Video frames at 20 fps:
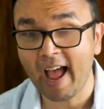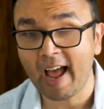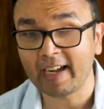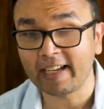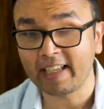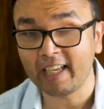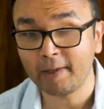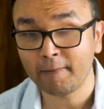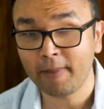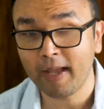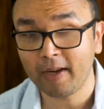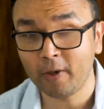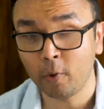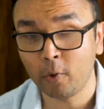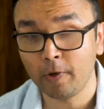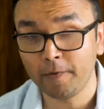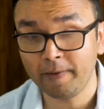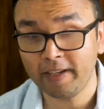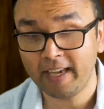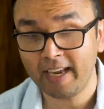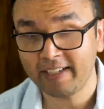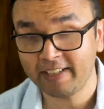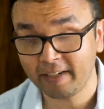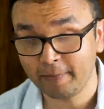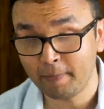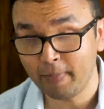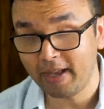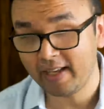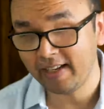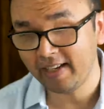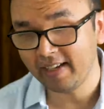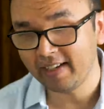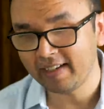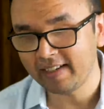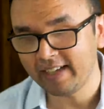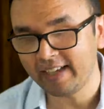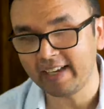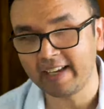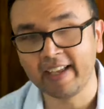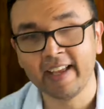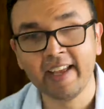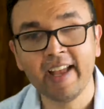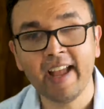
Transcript: and give that notification bell a ding.